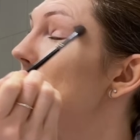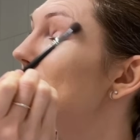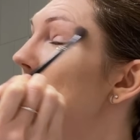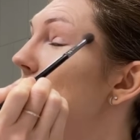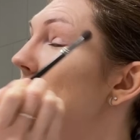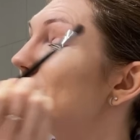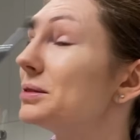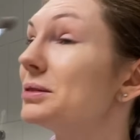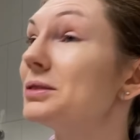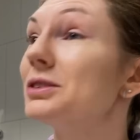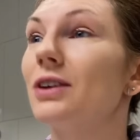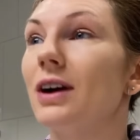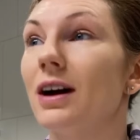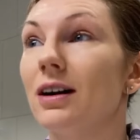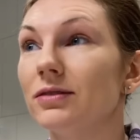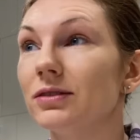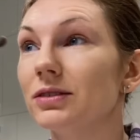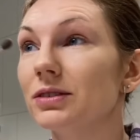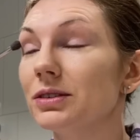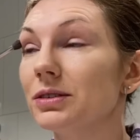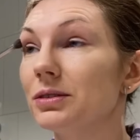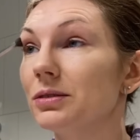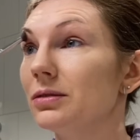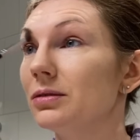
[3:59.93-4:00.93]
to travel
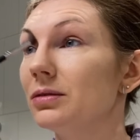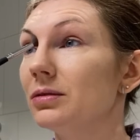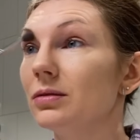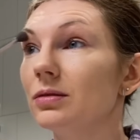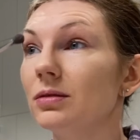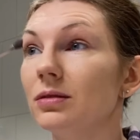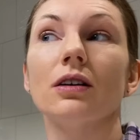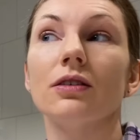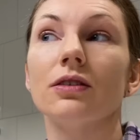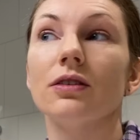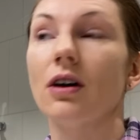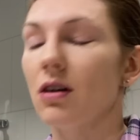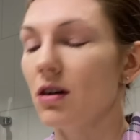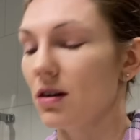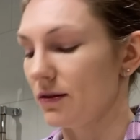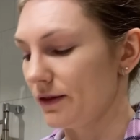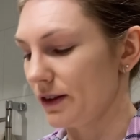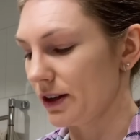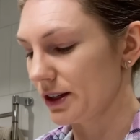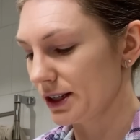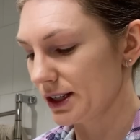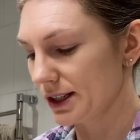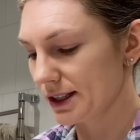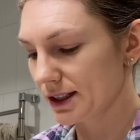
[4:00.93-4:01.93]
to the
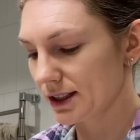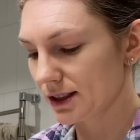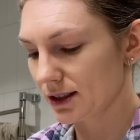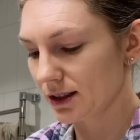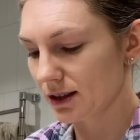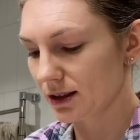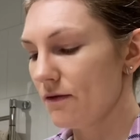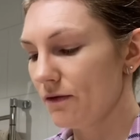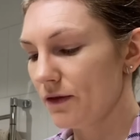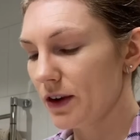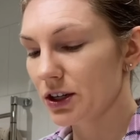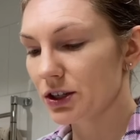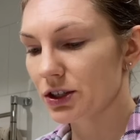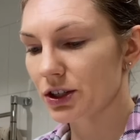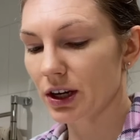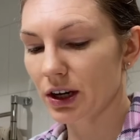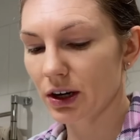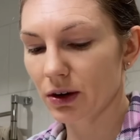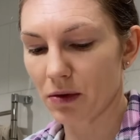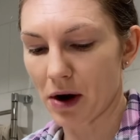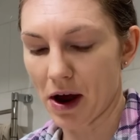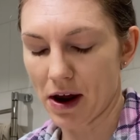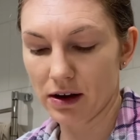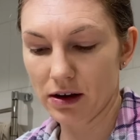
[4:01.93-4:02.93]
office finish getting
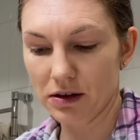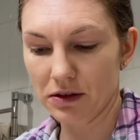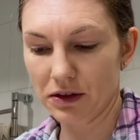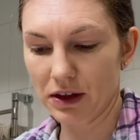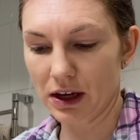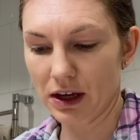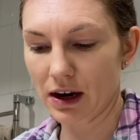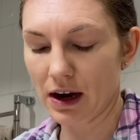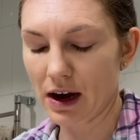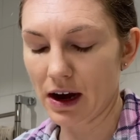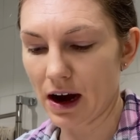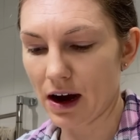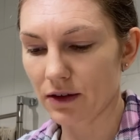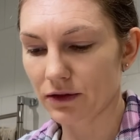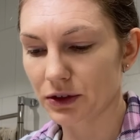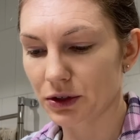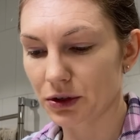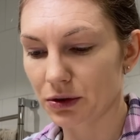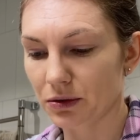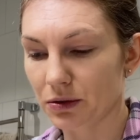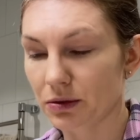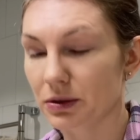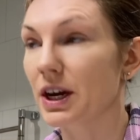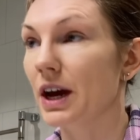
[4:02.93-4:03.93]
ready, then I have
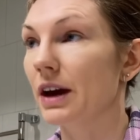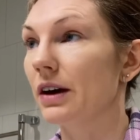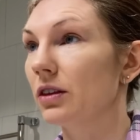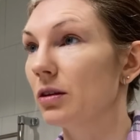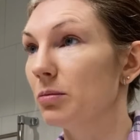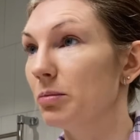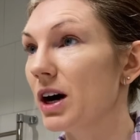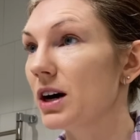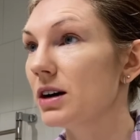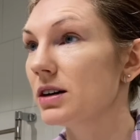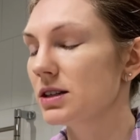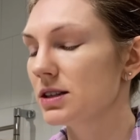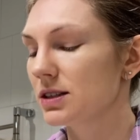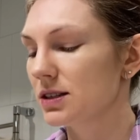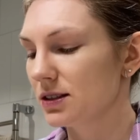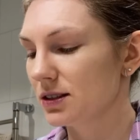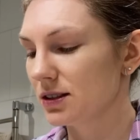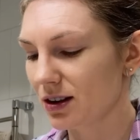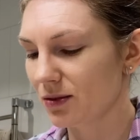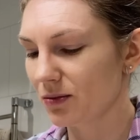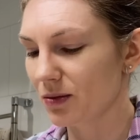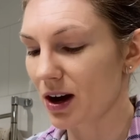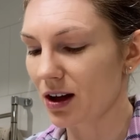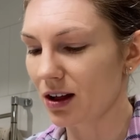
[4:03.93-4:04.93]
to take the
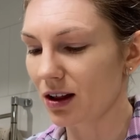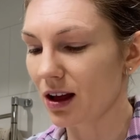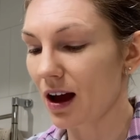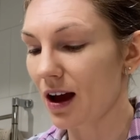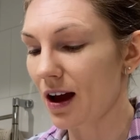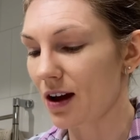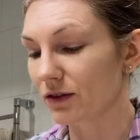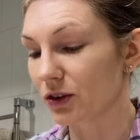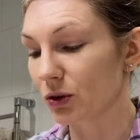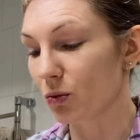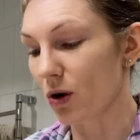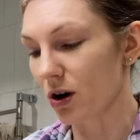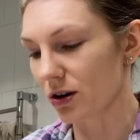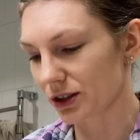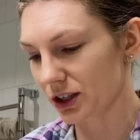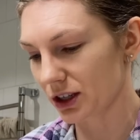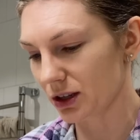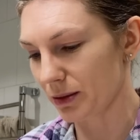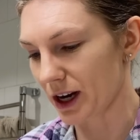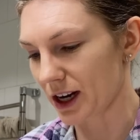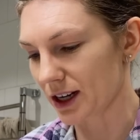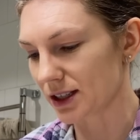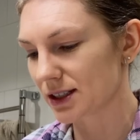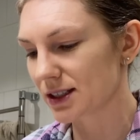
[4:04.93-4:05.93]
bus. Well, I have to walk to the
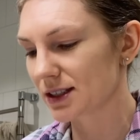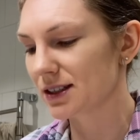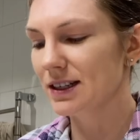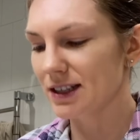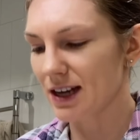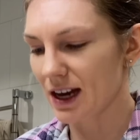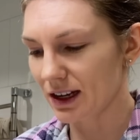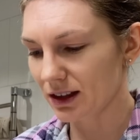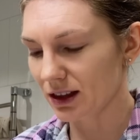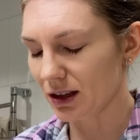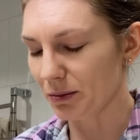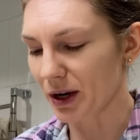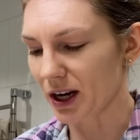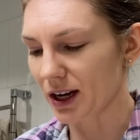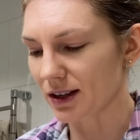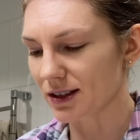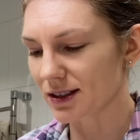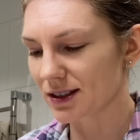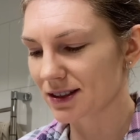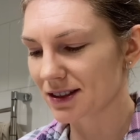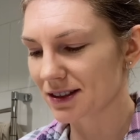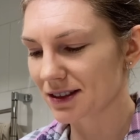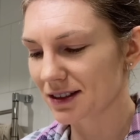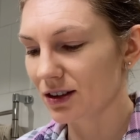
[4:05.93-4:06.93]
bus, take the
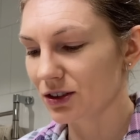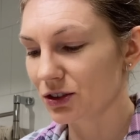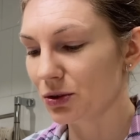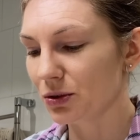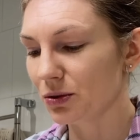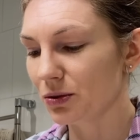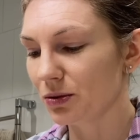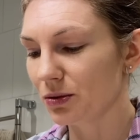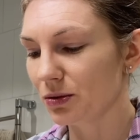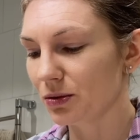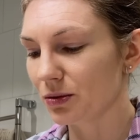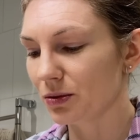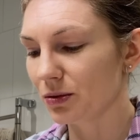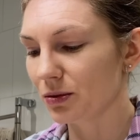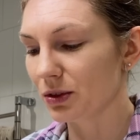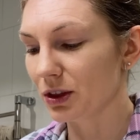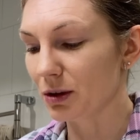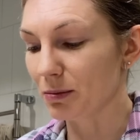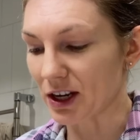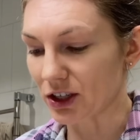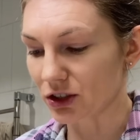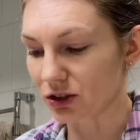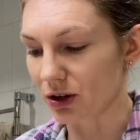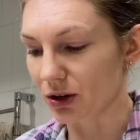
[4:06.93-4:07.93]
bus to the
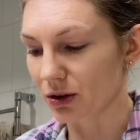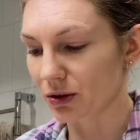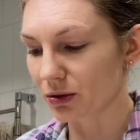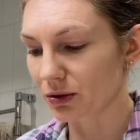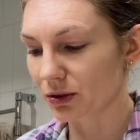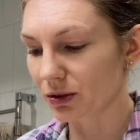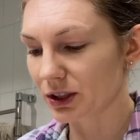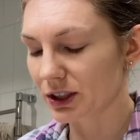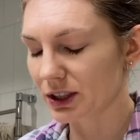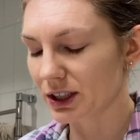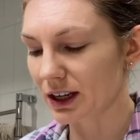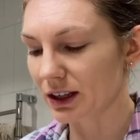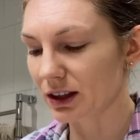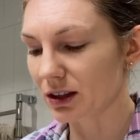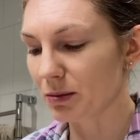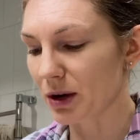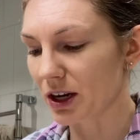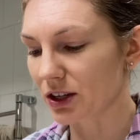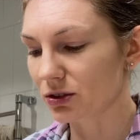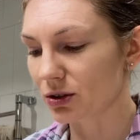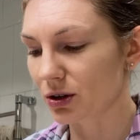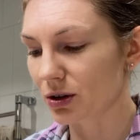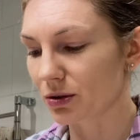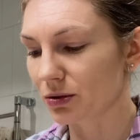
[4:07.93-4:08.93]
metro, take the
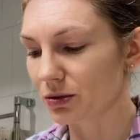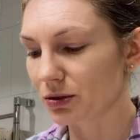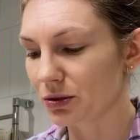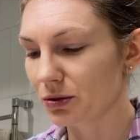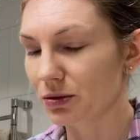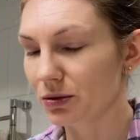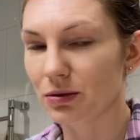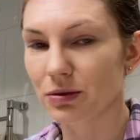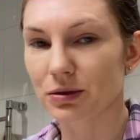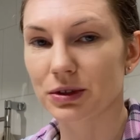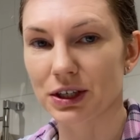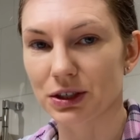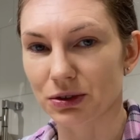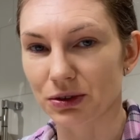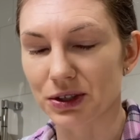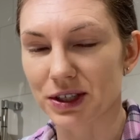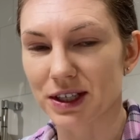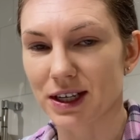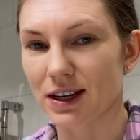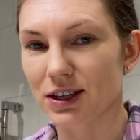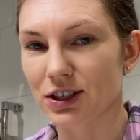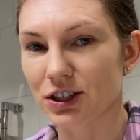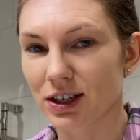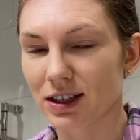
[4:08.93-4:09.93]
metro to Central
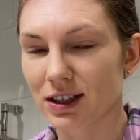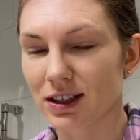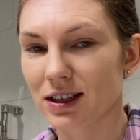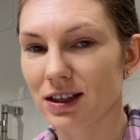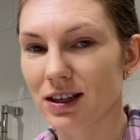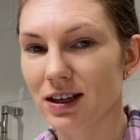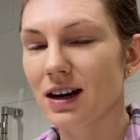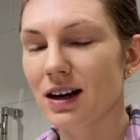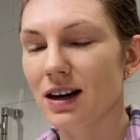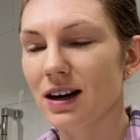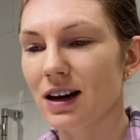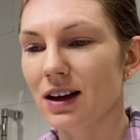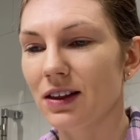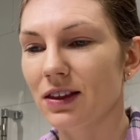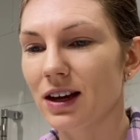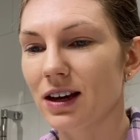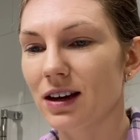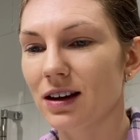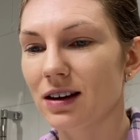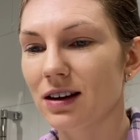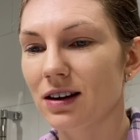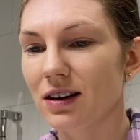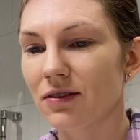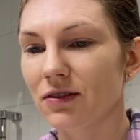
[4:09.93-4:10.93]
Station. And
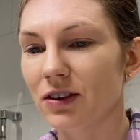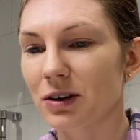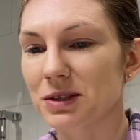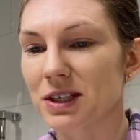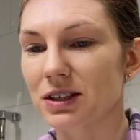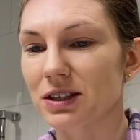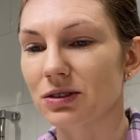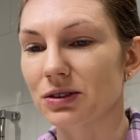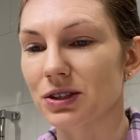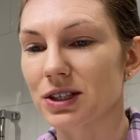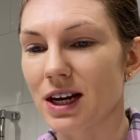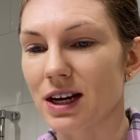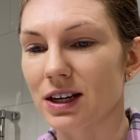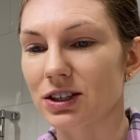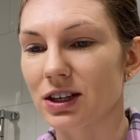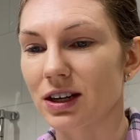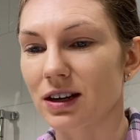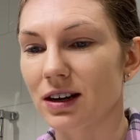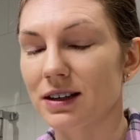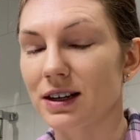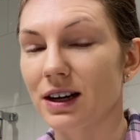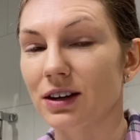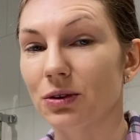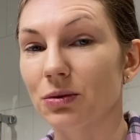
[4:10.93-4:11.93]
then from Central Station,
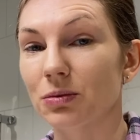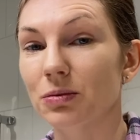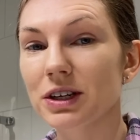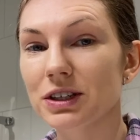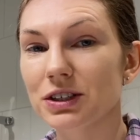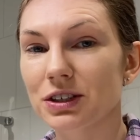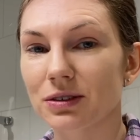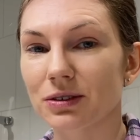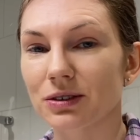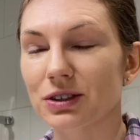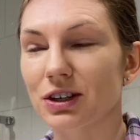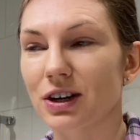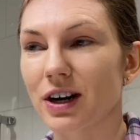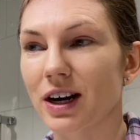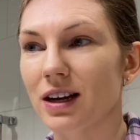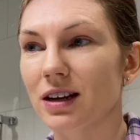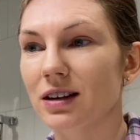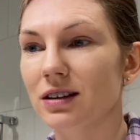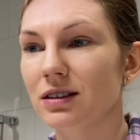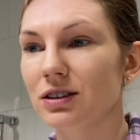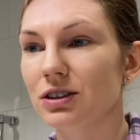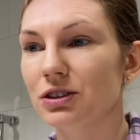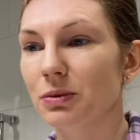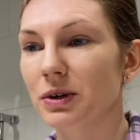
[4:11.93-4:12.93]
I take the regional
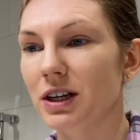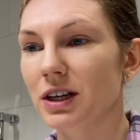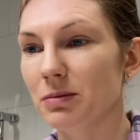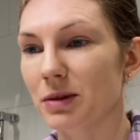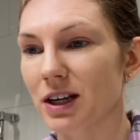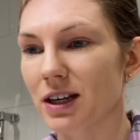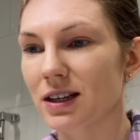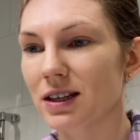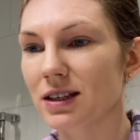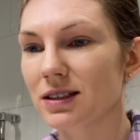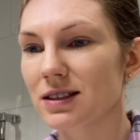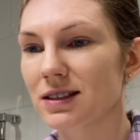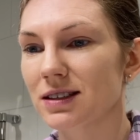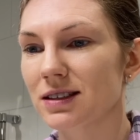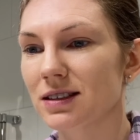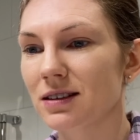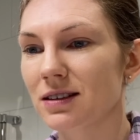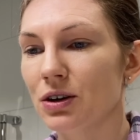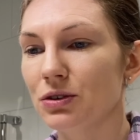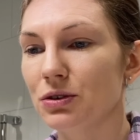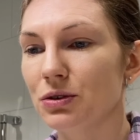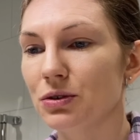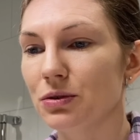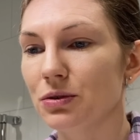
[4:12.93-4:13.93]
train, 20 minutes,
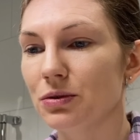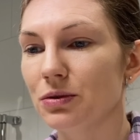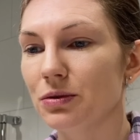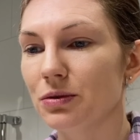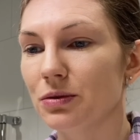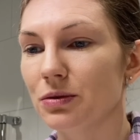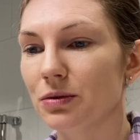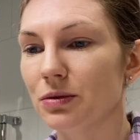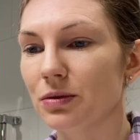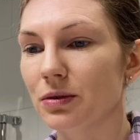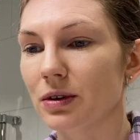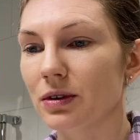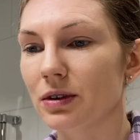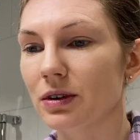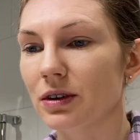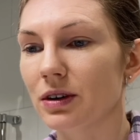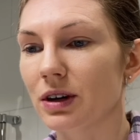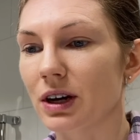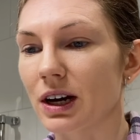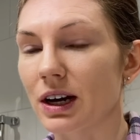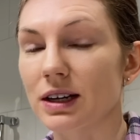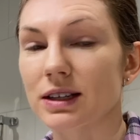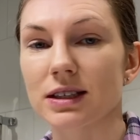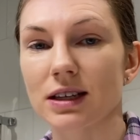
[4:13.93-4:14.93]
to
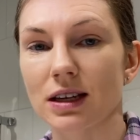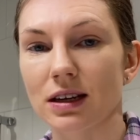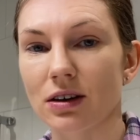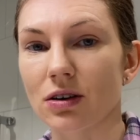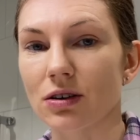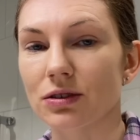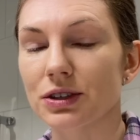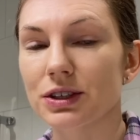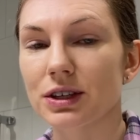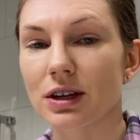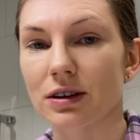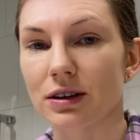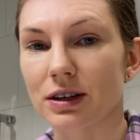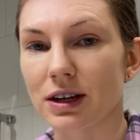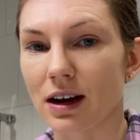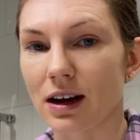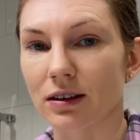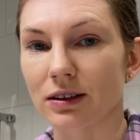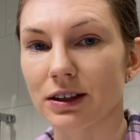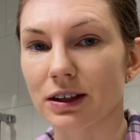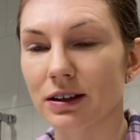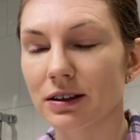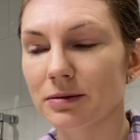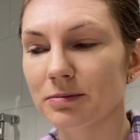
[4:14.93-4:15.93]
a city called
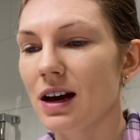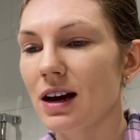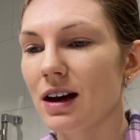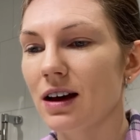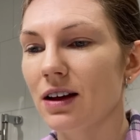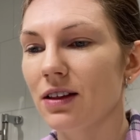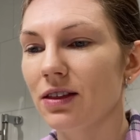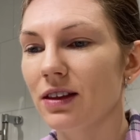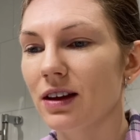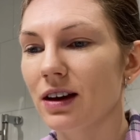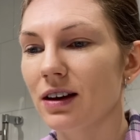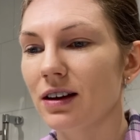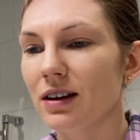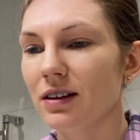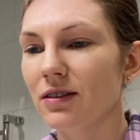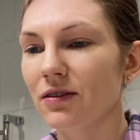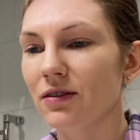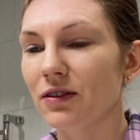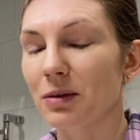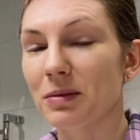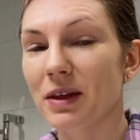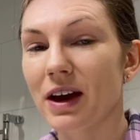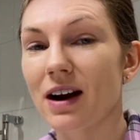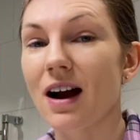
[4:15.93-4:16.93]
Södertälje. And then
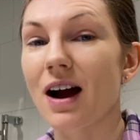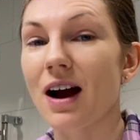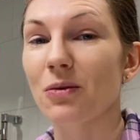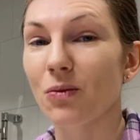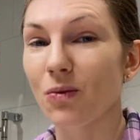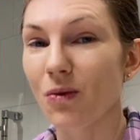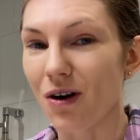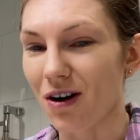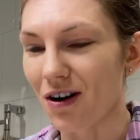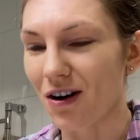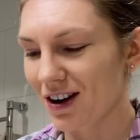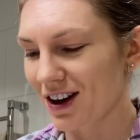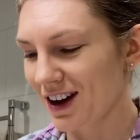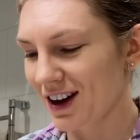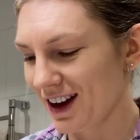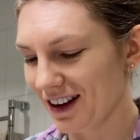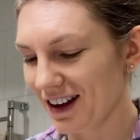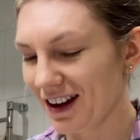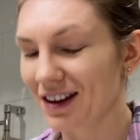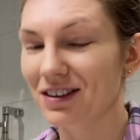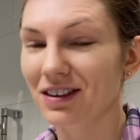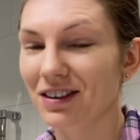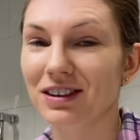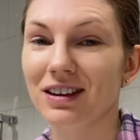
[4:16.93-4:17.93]
from there, I walk
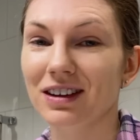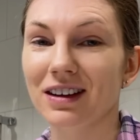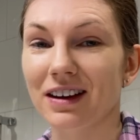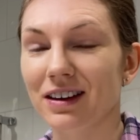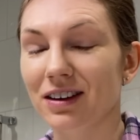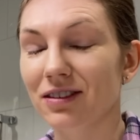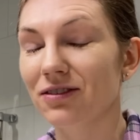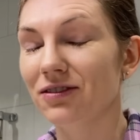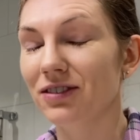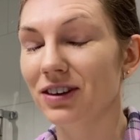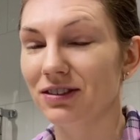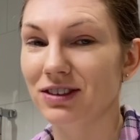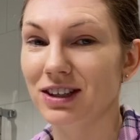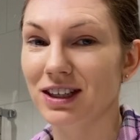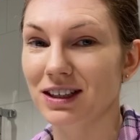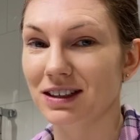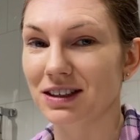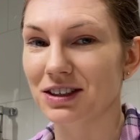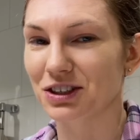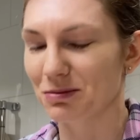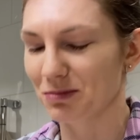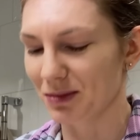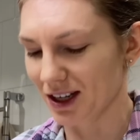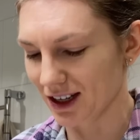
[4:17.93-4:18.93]
another like 15
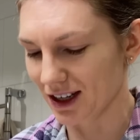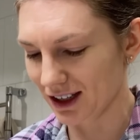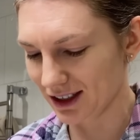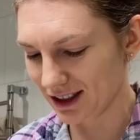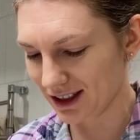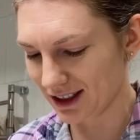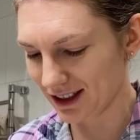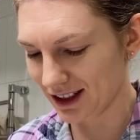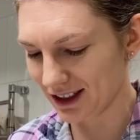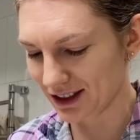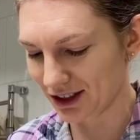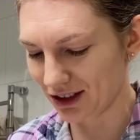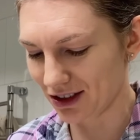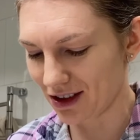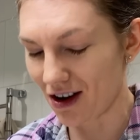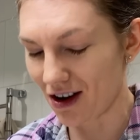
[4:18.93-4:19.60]
ish minutes into the